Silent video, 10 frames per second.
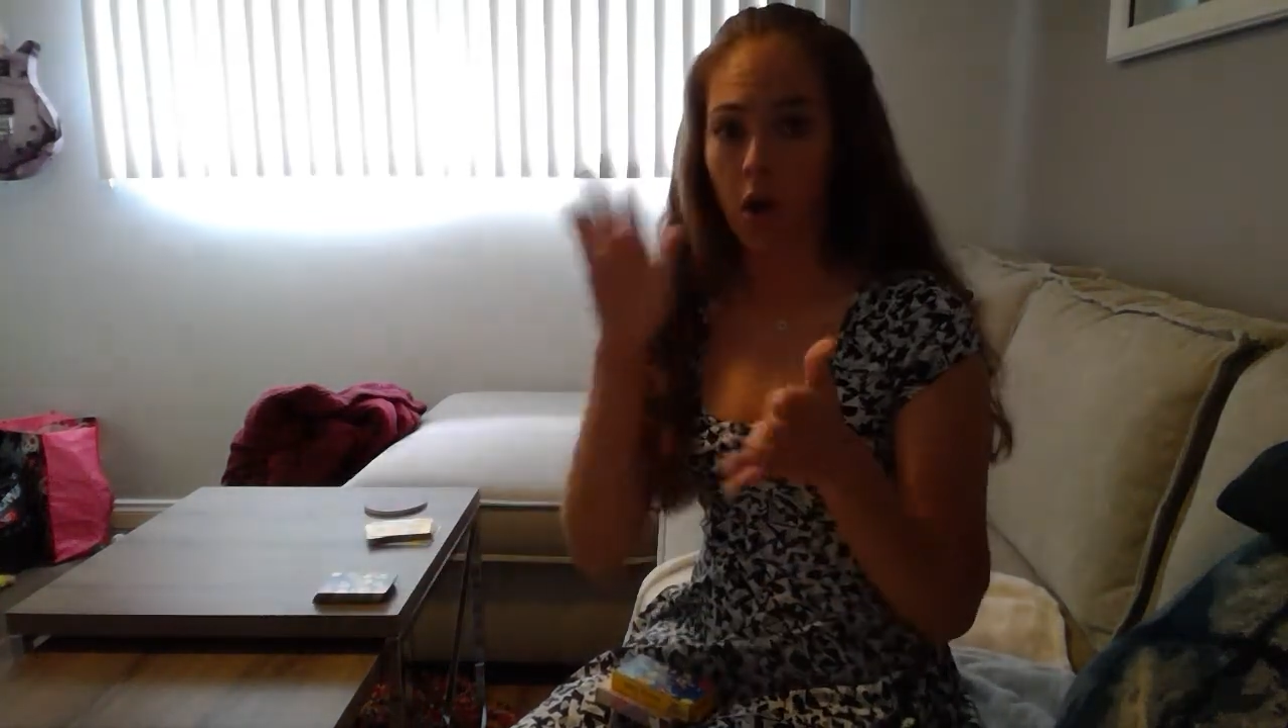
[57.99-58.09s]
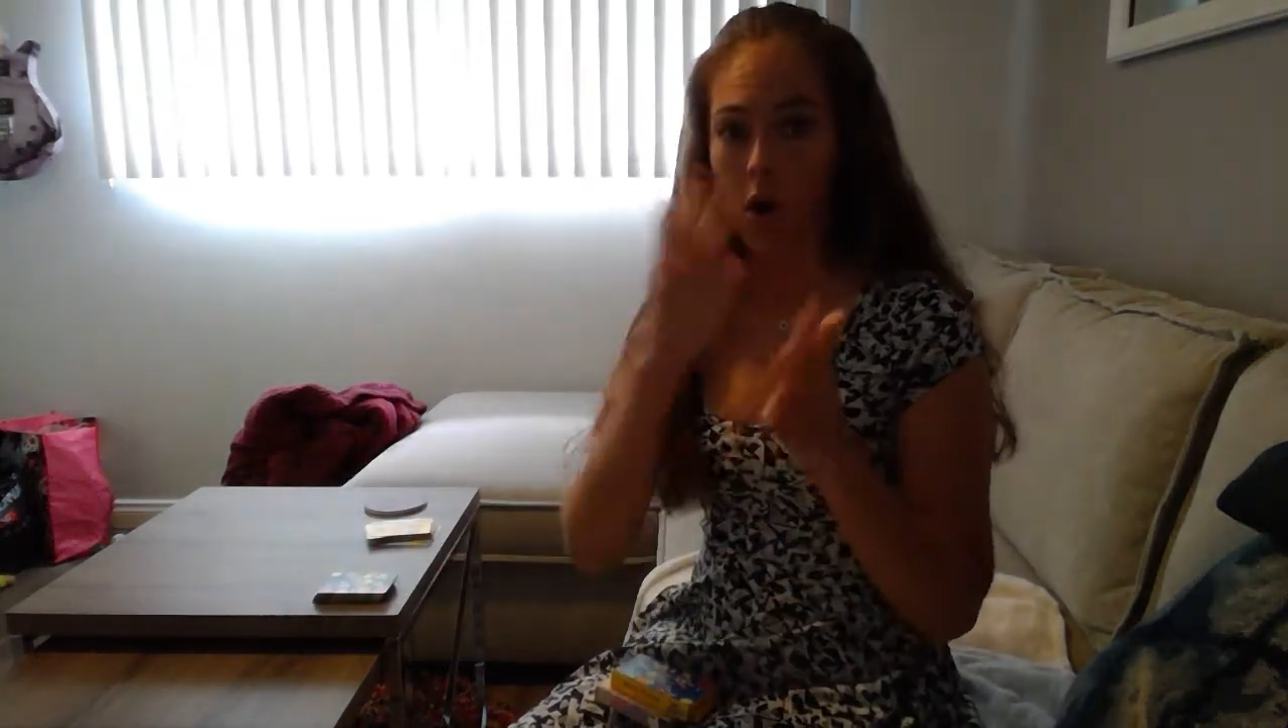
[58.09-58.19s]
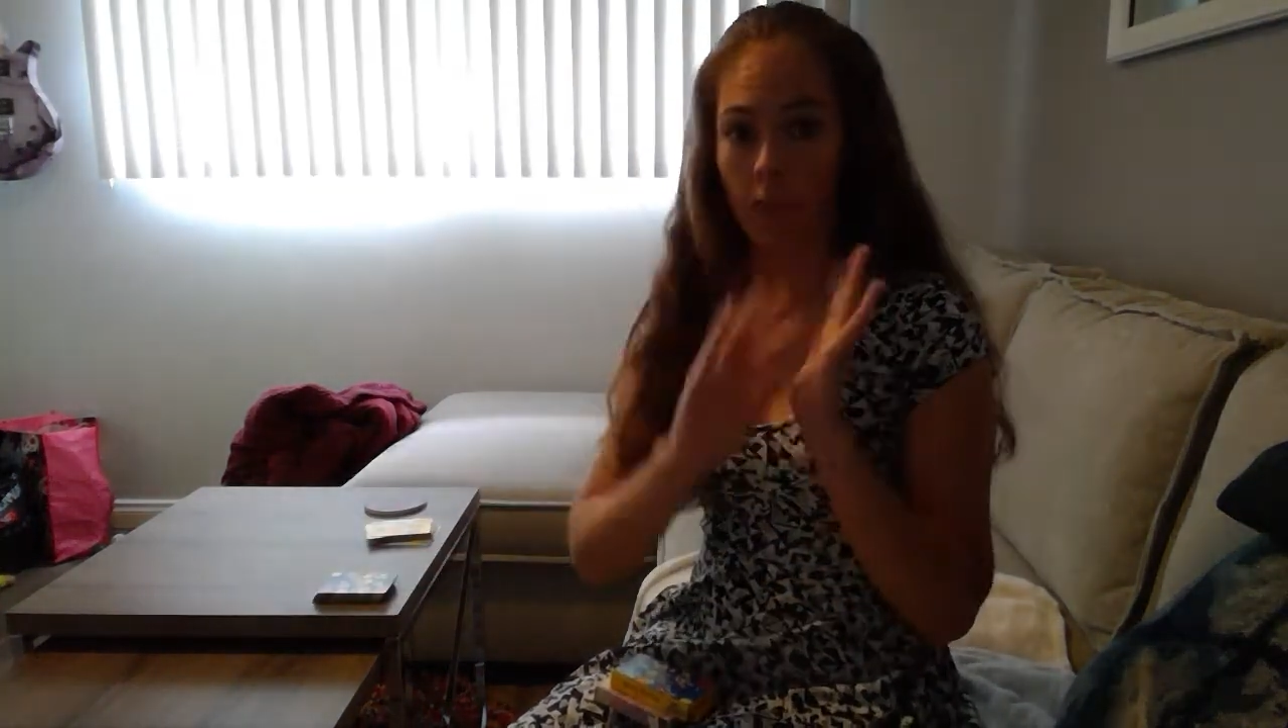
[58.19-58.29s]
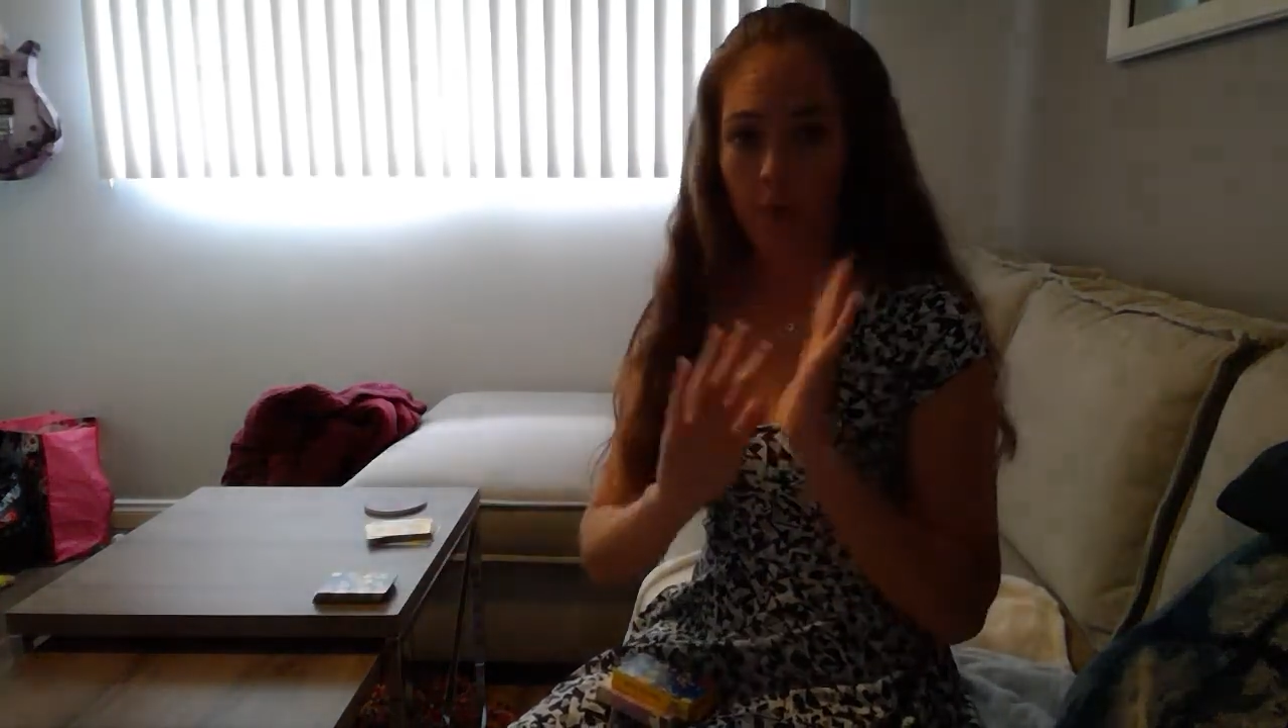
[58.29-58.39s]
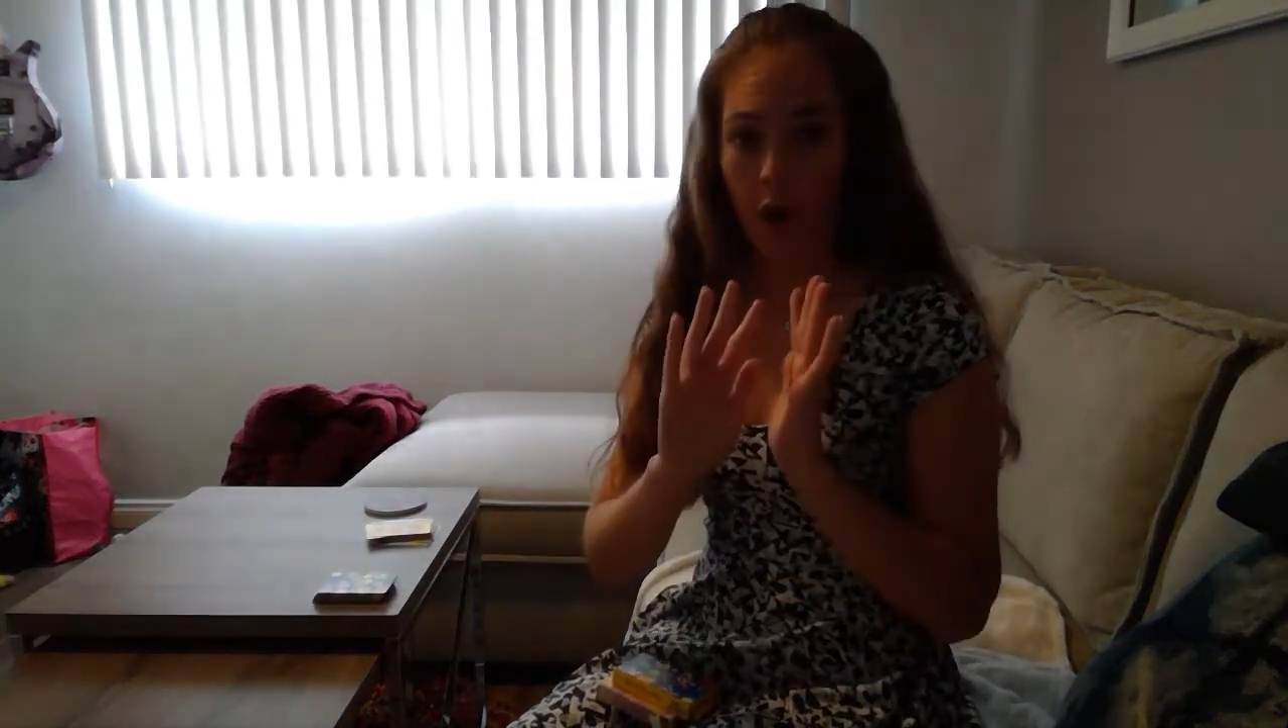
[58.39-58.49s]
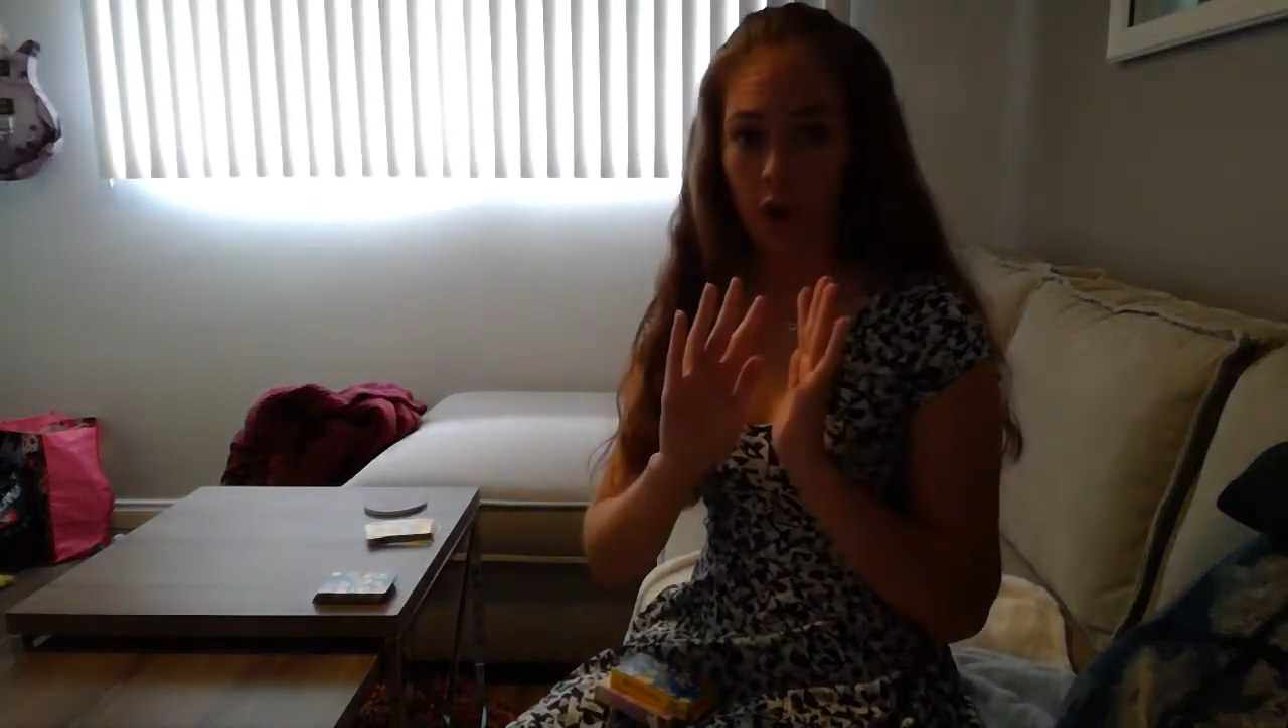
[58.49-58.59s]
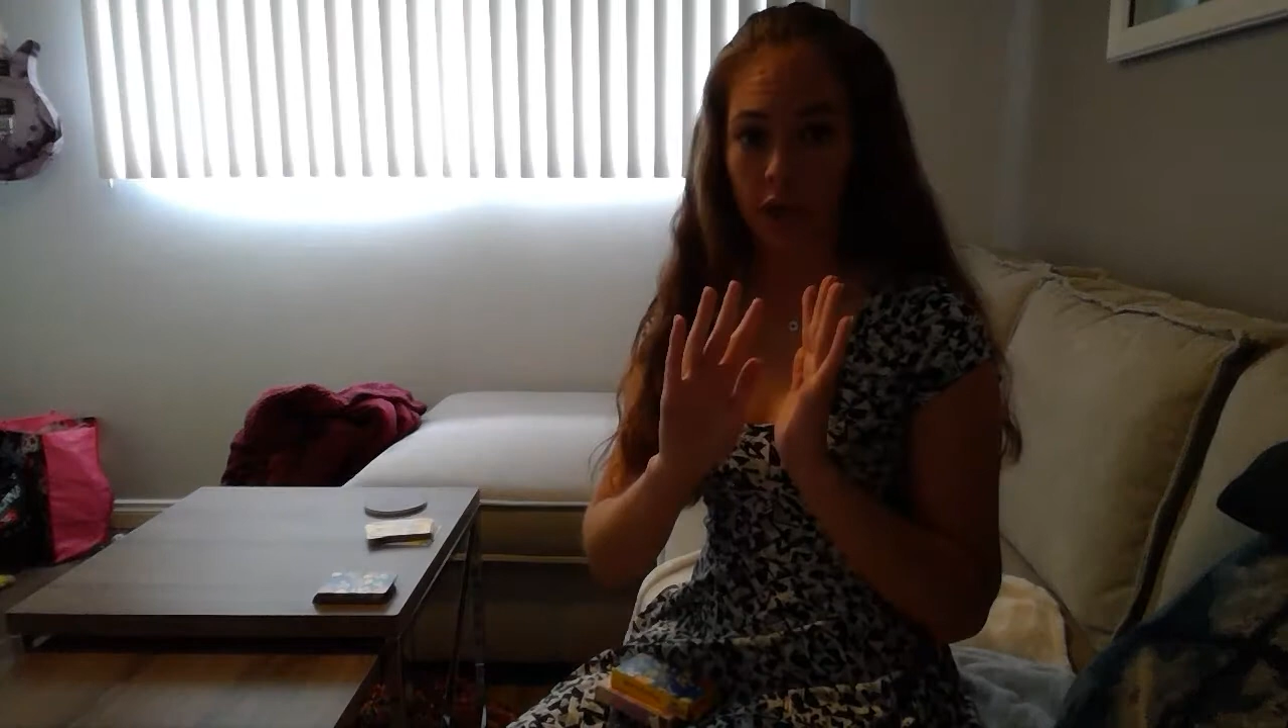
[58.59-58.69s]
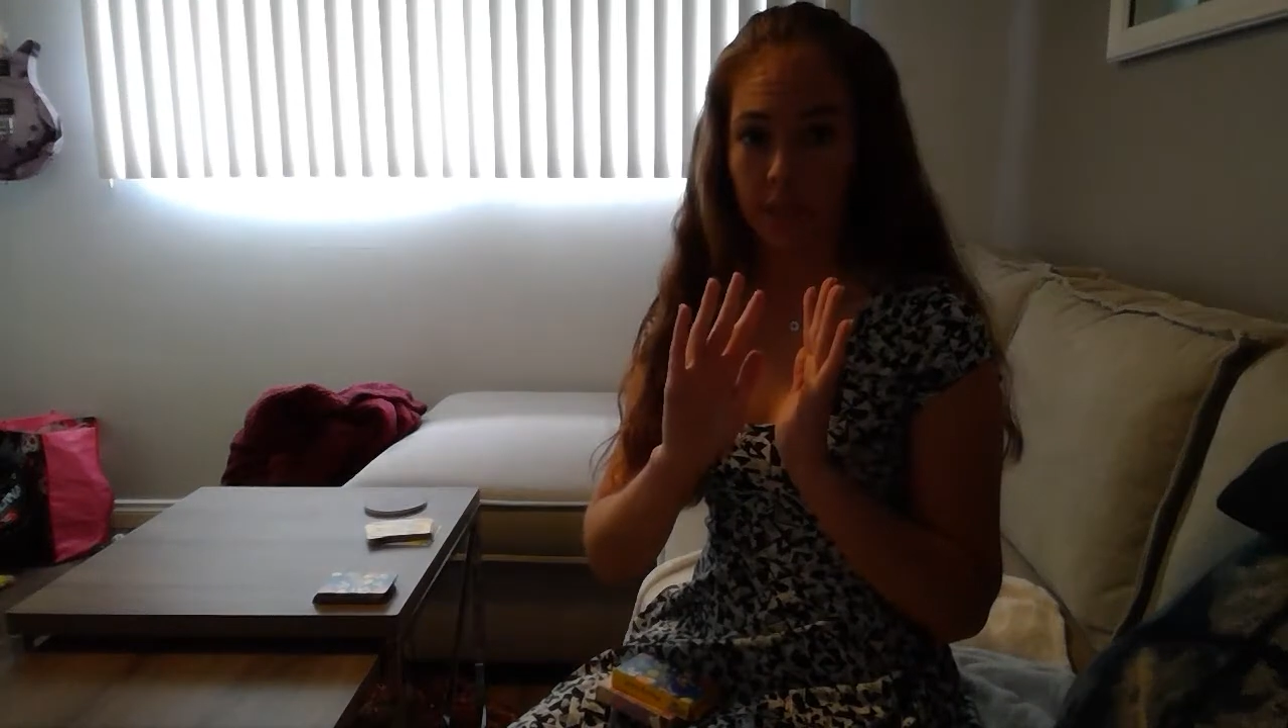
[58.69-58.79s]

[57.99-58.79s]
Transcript: on the card